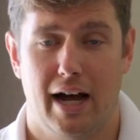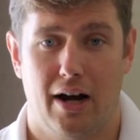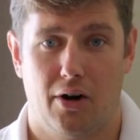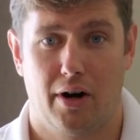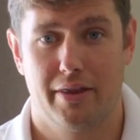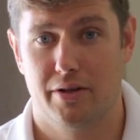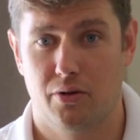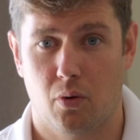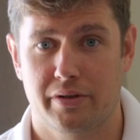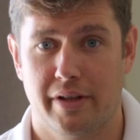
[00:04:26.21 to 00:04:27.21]
or the
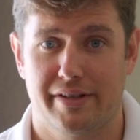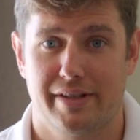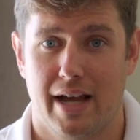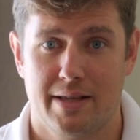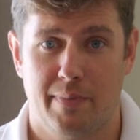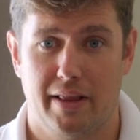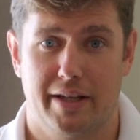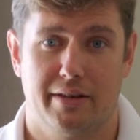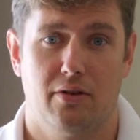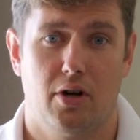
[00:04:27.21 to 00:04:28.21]
doors on the sides by
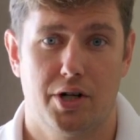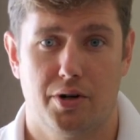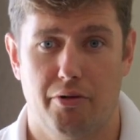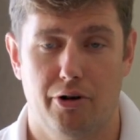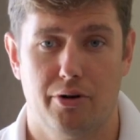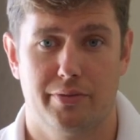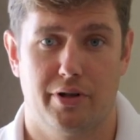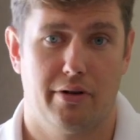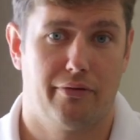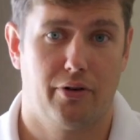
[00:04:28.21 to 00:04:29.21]
like the laundry rooms
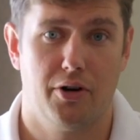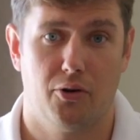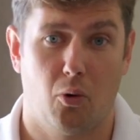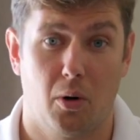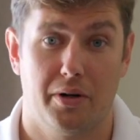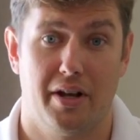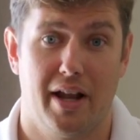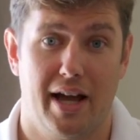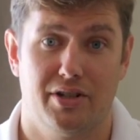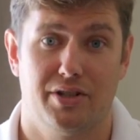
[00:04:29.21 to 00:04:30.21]
or the front door to
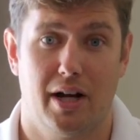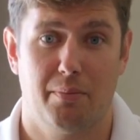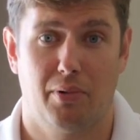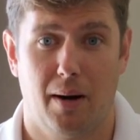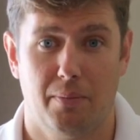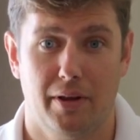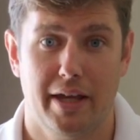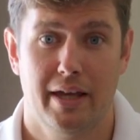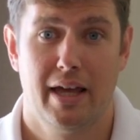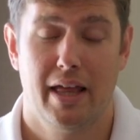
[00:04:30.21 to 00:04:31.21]
not shut properly.